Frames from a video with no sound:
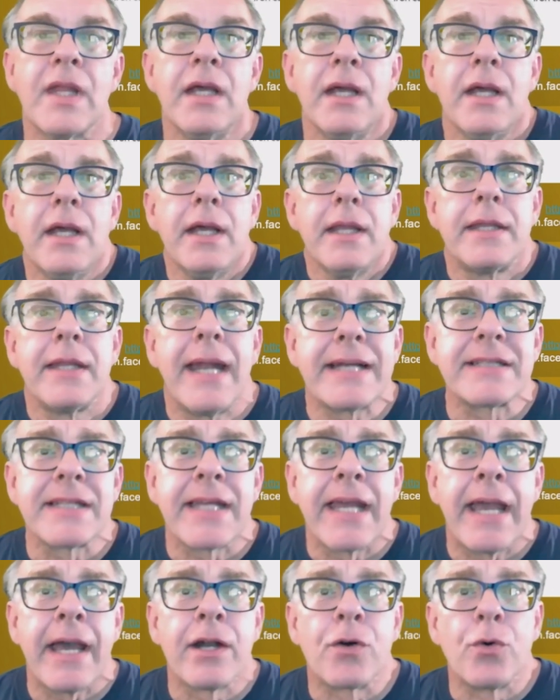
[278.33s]
The next
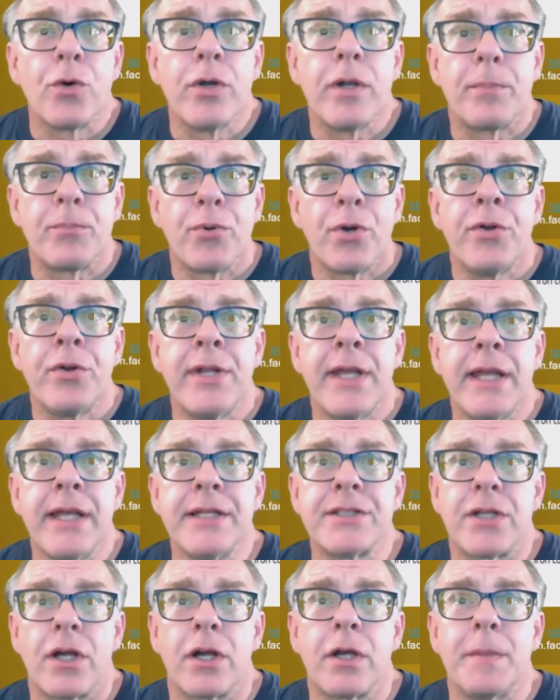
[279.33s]
category of
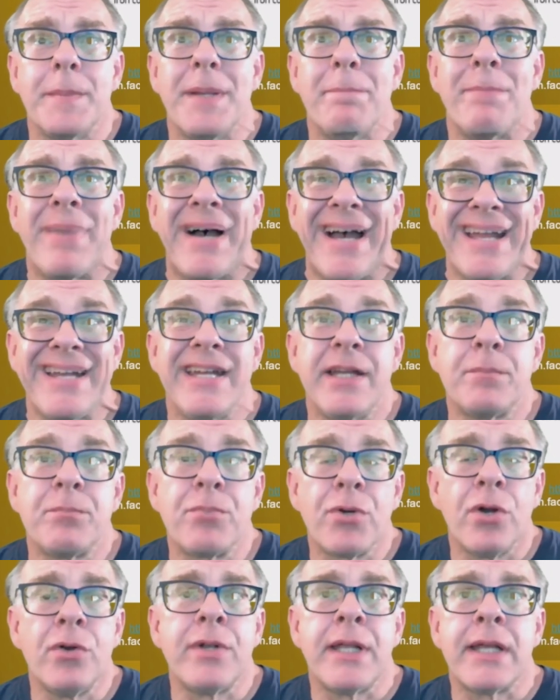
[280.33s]
proteins are going to be binding
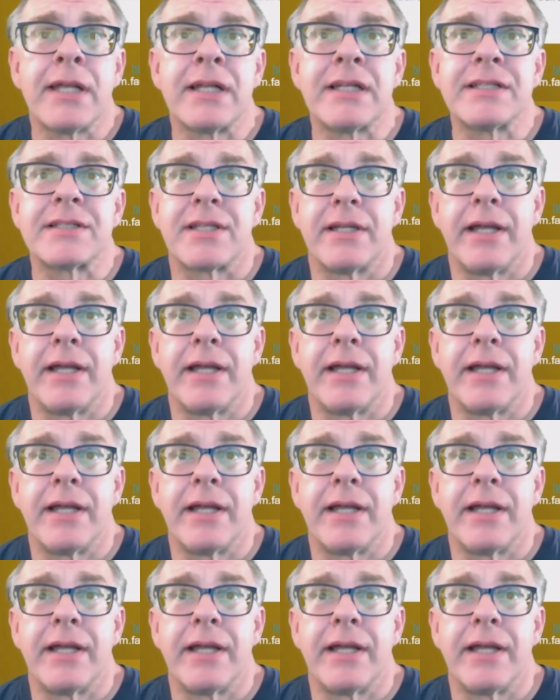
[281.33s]
proteins.